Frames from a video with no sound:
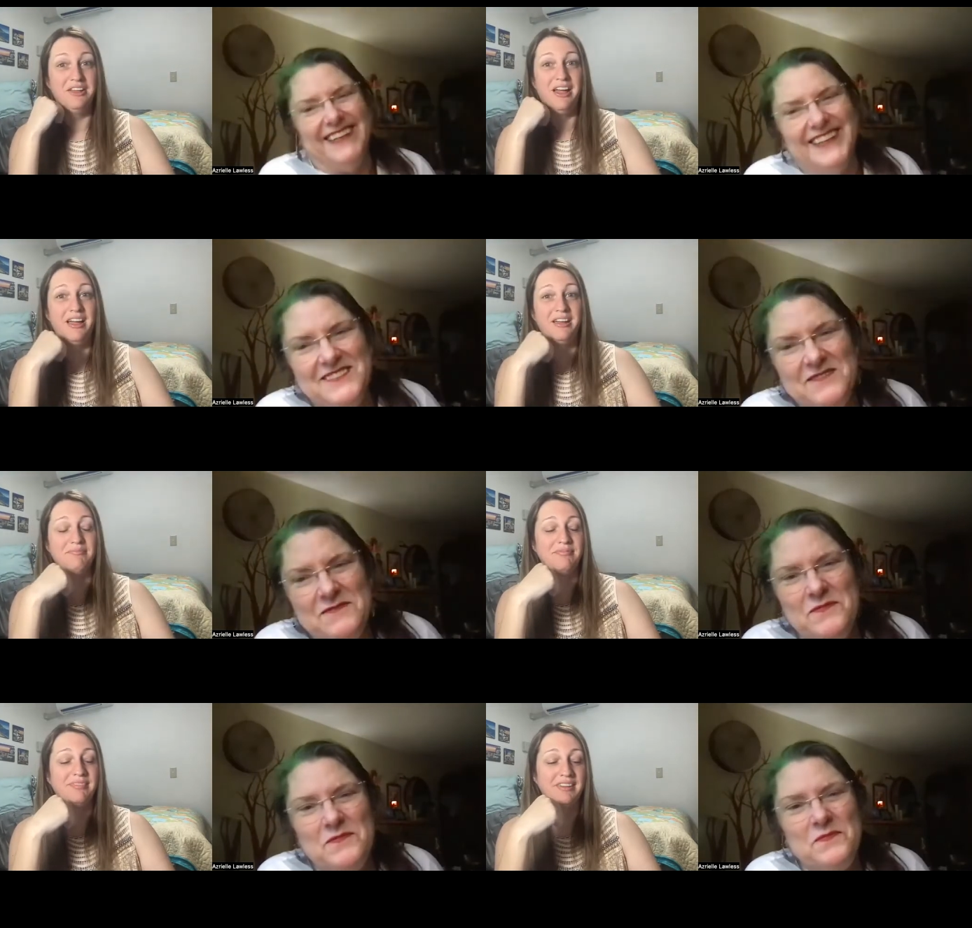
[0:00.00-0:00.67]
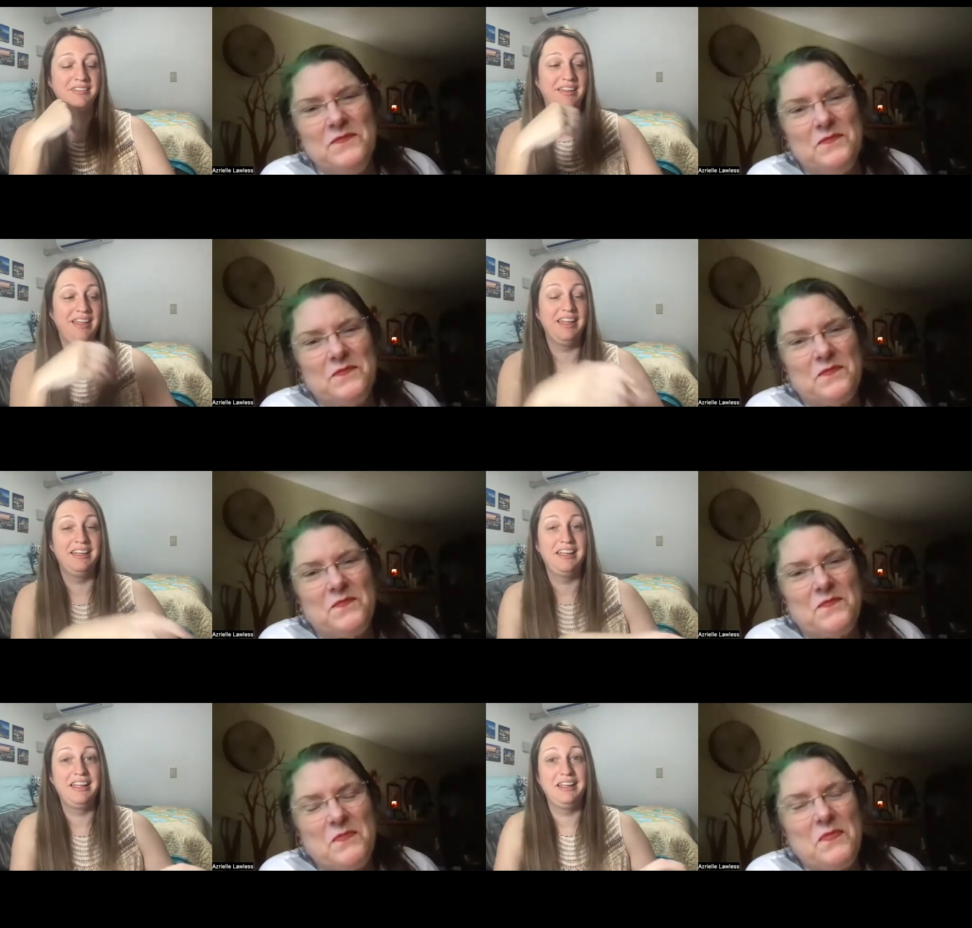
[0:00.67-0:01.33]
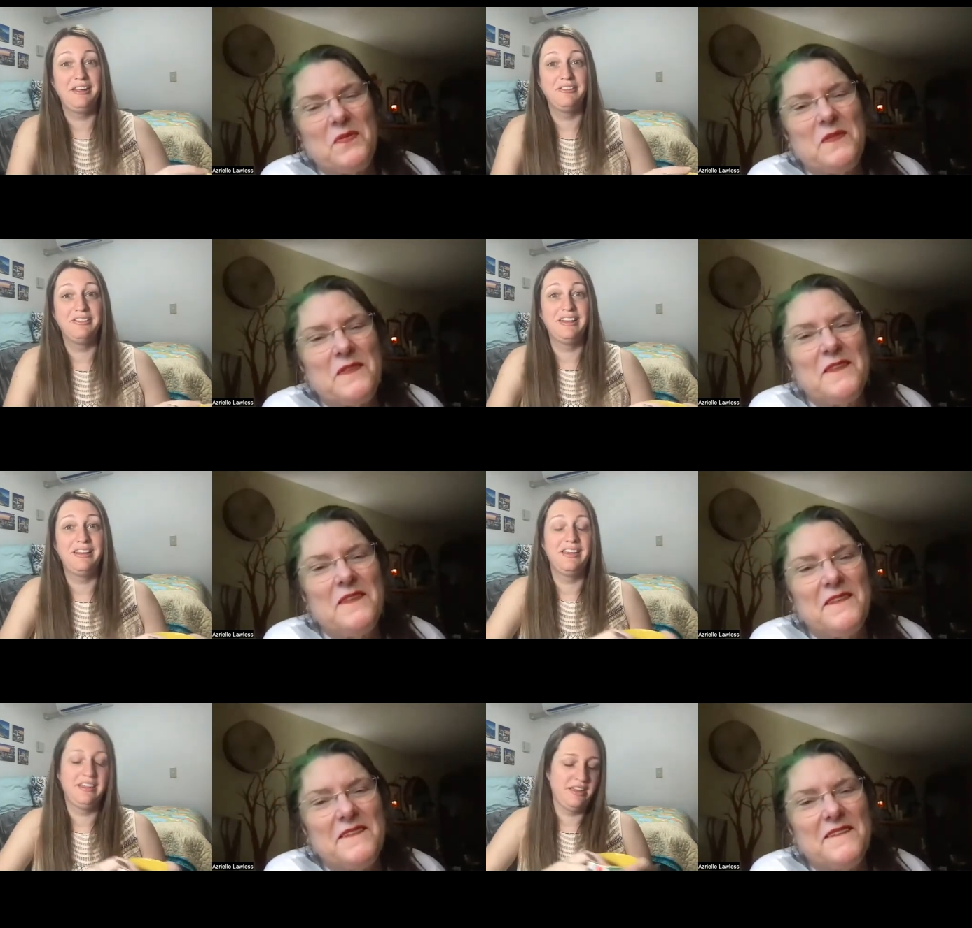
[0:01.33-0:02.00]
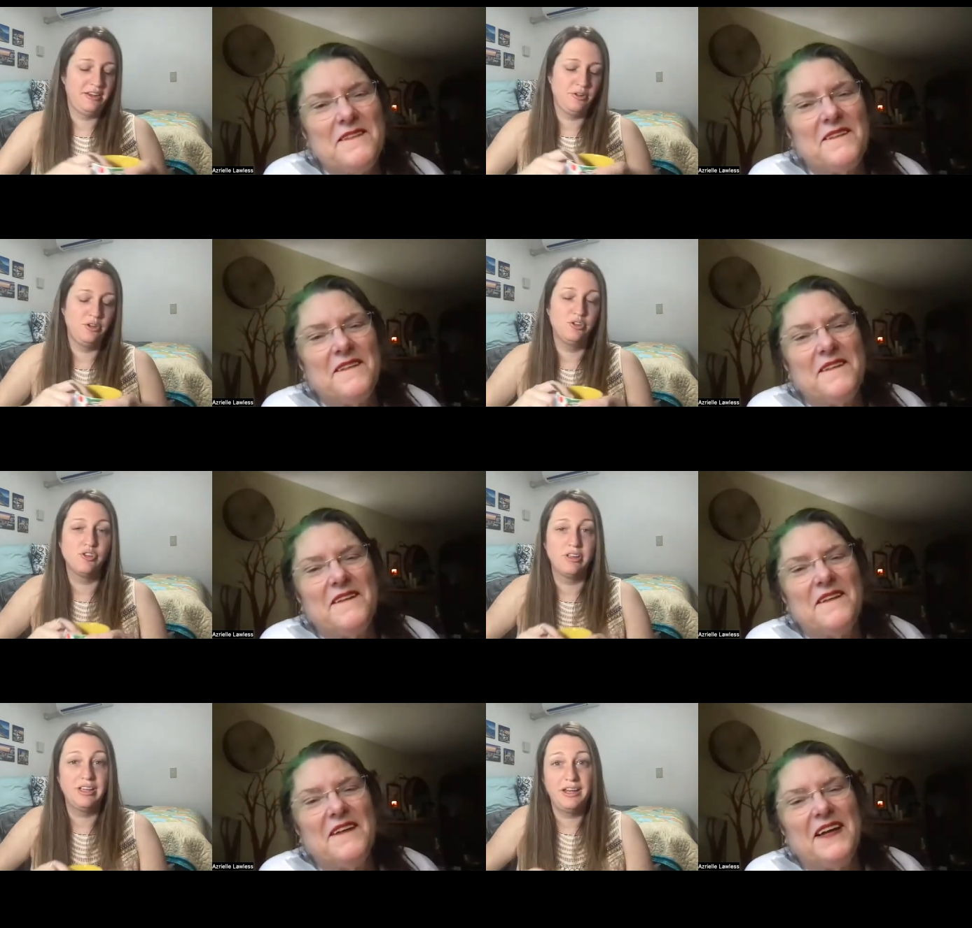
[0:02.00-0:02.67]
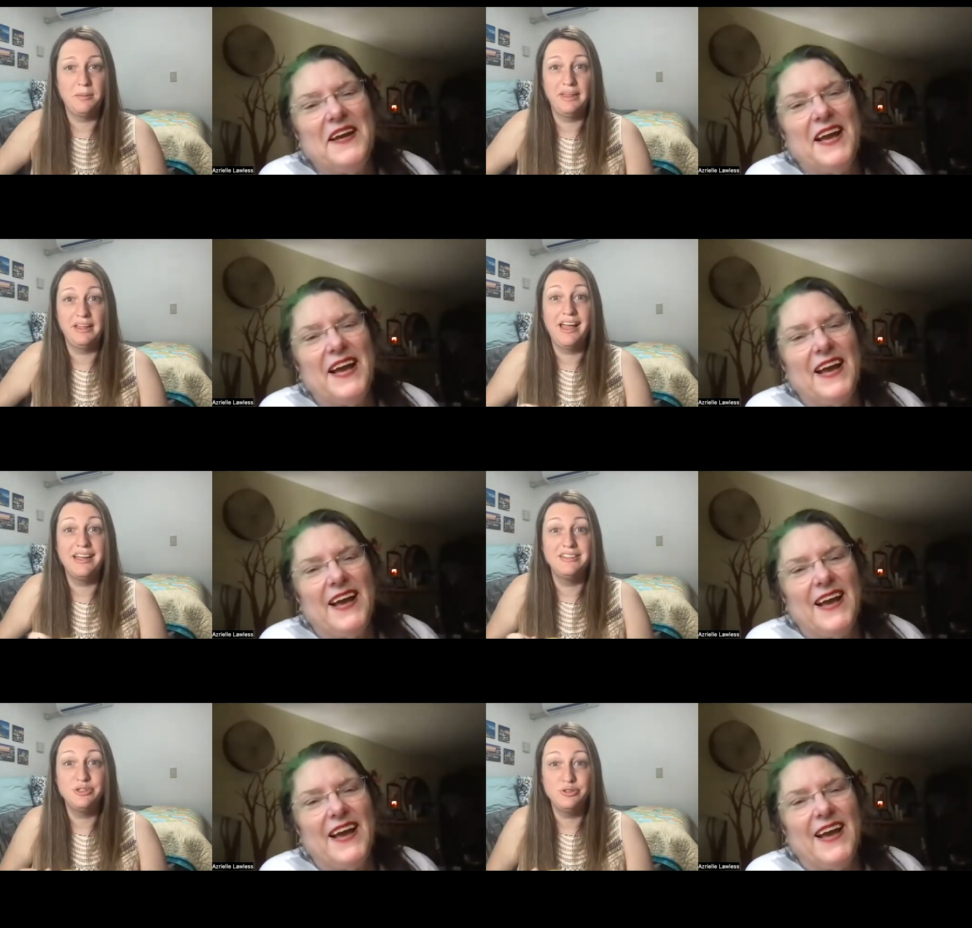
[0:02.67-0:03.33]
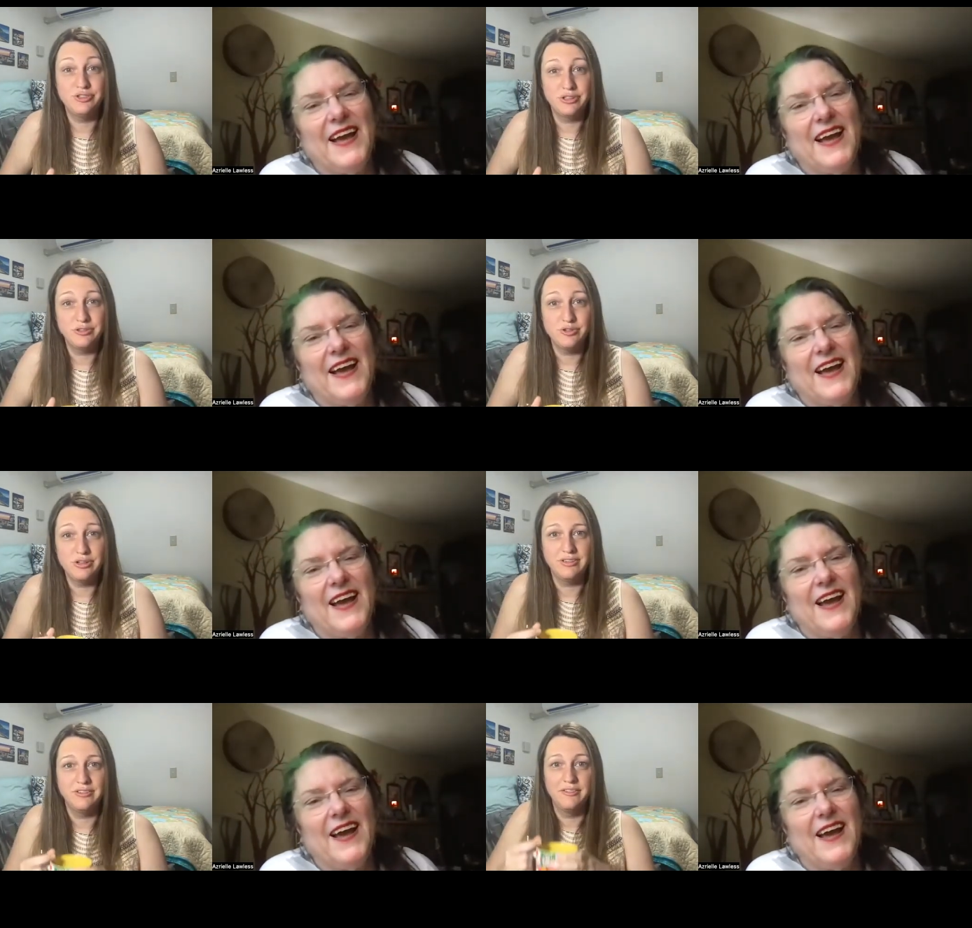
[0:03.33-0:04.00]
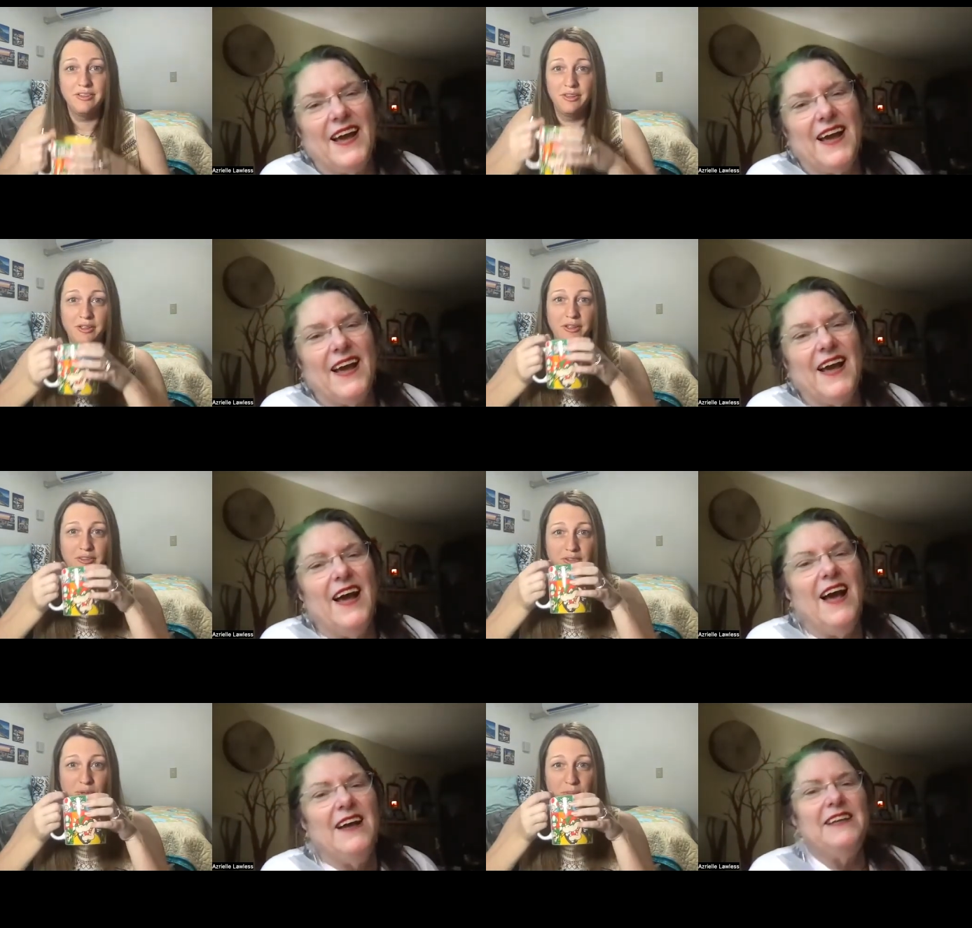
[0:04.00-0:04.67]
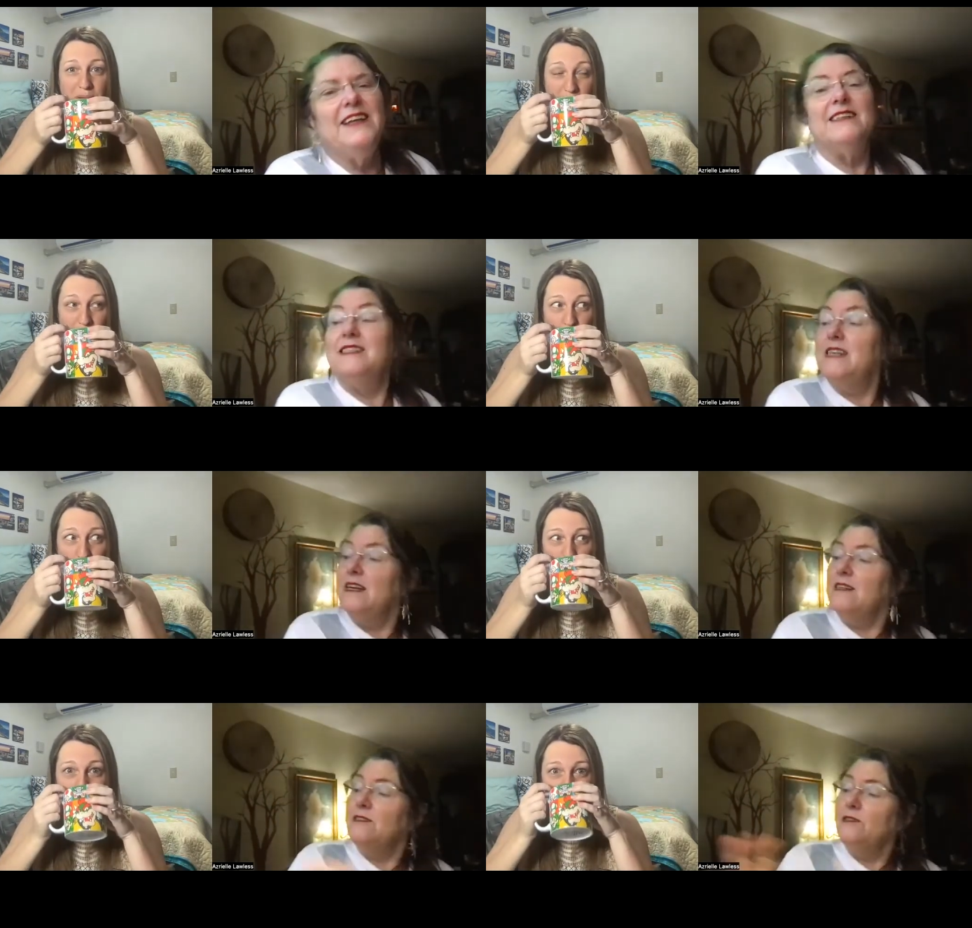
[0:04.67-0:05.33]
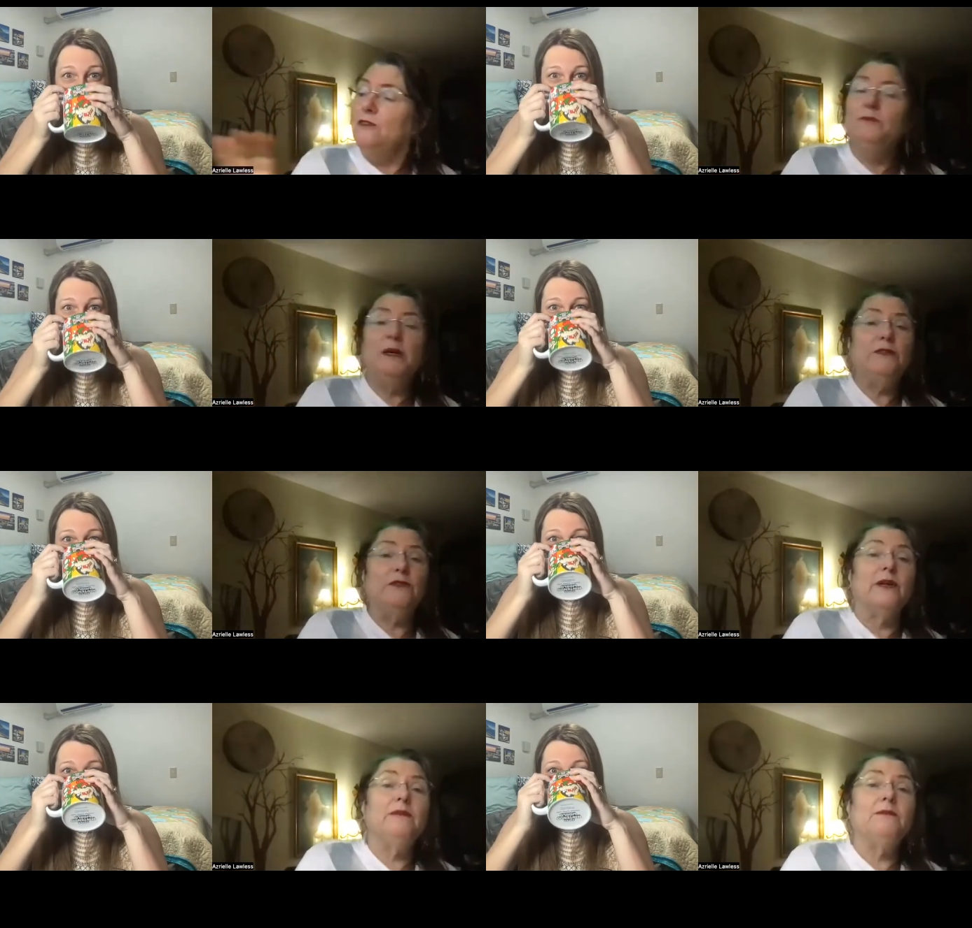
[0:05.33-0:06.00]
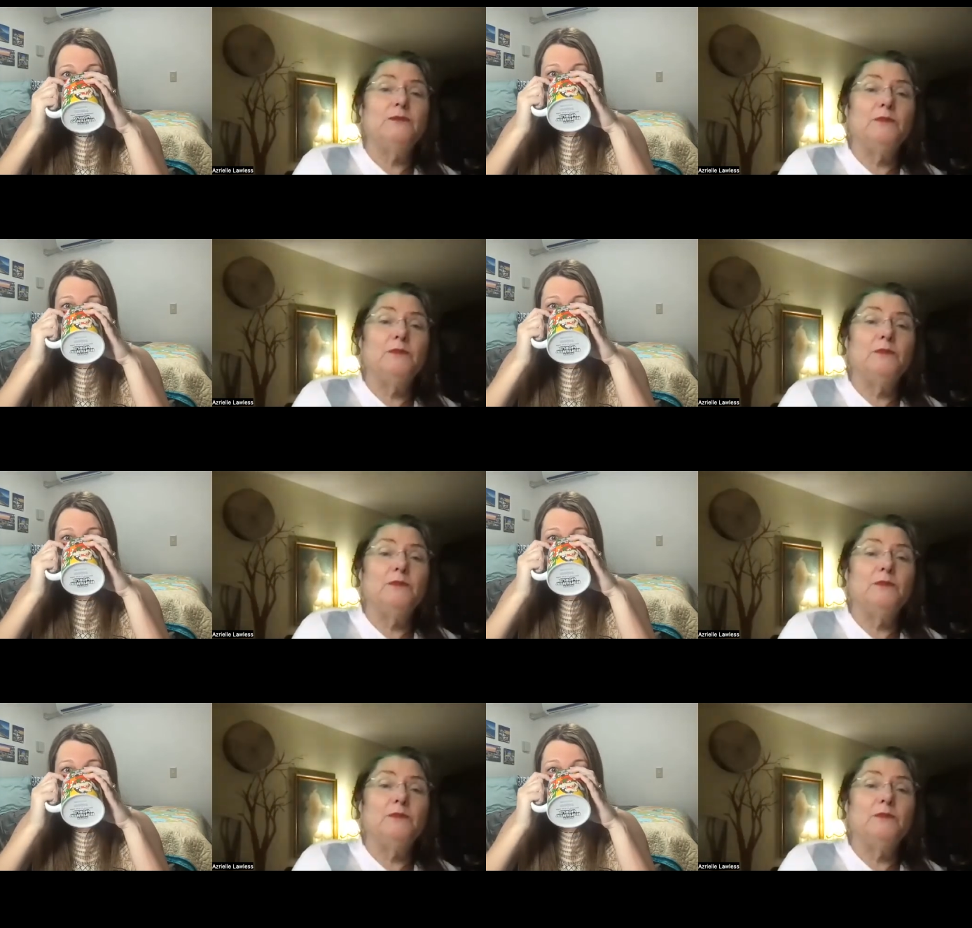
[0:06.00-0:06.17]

Speaker 1: Um, I can't guarantee anything. I know you're drinking. I'm like, I too shall drink. Yes, me. yes, you may drink.